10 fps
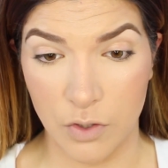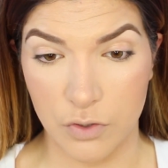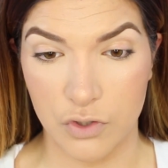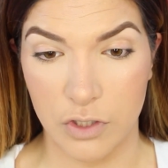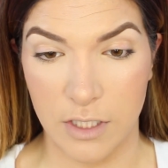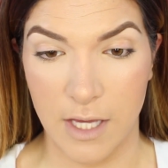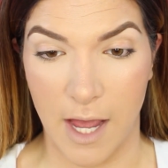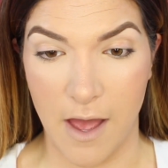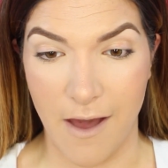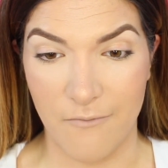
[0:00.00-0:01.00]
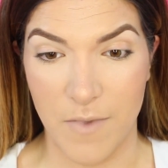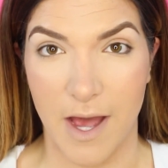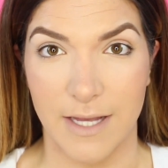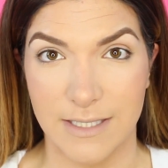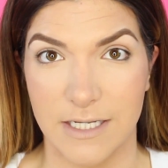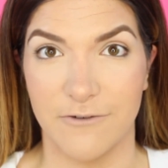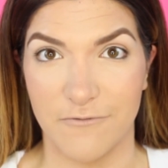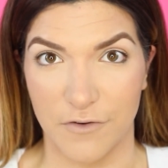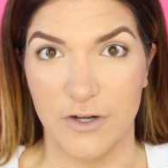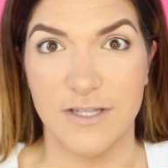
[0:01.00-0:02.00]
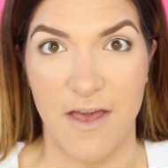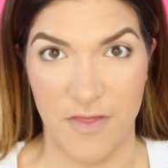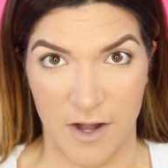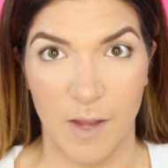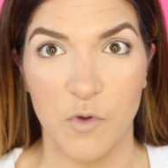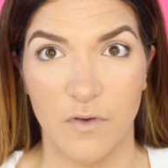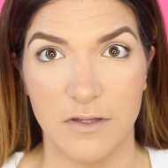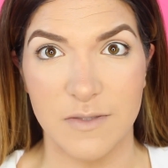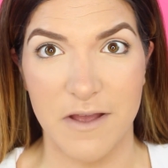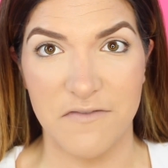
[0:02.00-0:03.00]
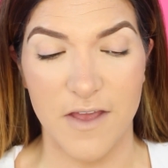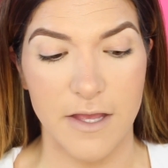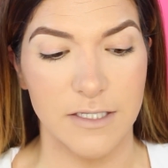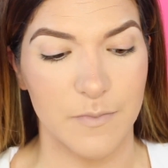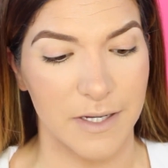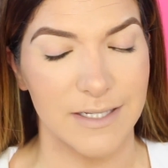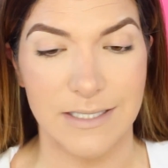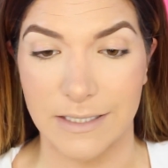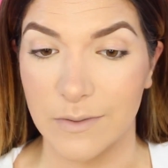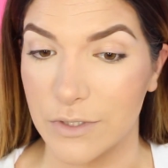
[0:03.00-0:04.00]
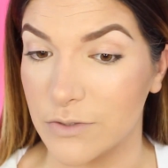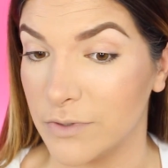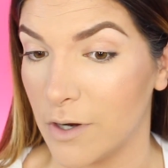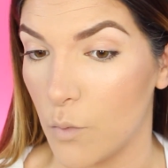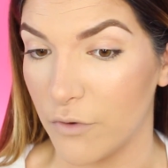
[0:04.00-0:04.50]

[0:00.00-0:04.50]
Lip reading: Usually I have my eyes done first and then I move on to my face, but today we're doing it